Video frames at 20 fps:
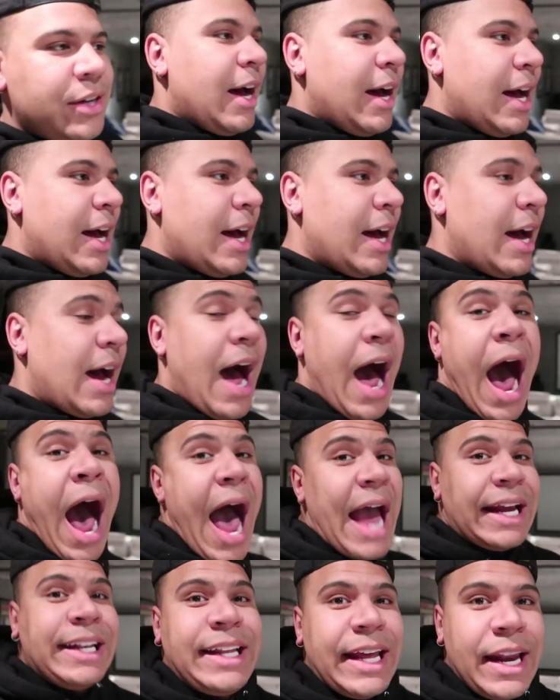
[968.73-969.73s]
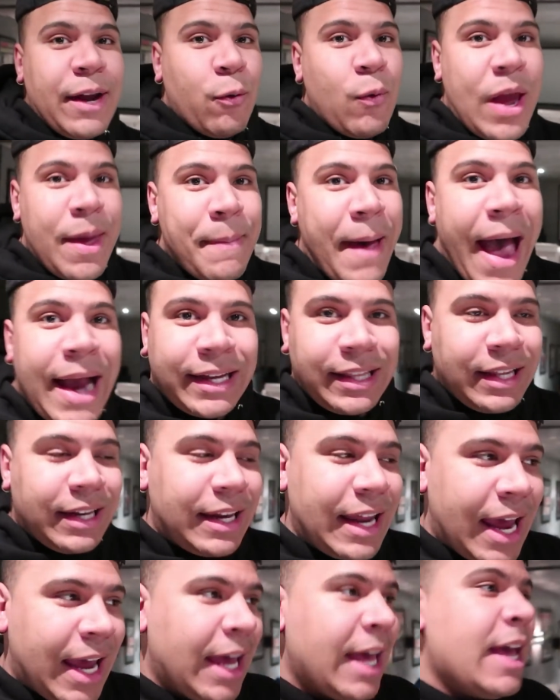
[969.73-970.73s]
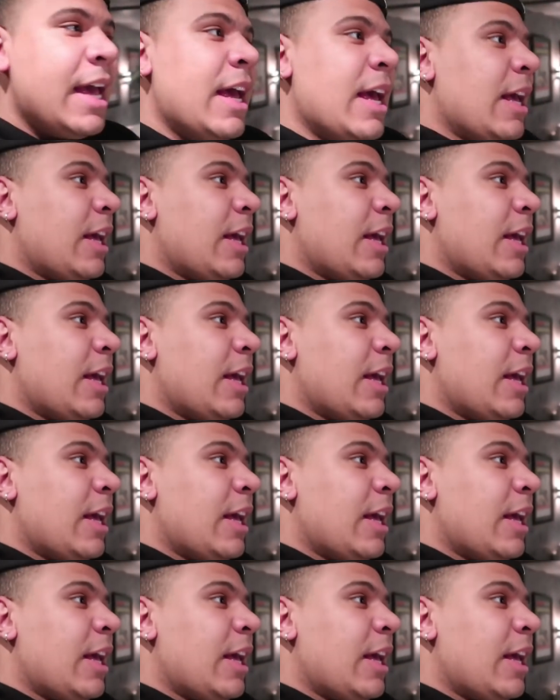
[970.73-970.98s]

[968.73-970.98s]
I did it way back in the day.